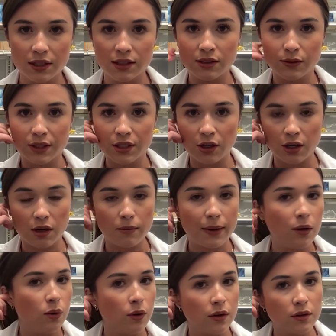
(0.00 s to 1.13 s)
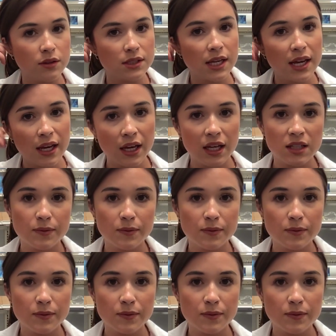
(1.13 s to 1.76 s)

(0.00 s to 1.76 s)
when talking about oils is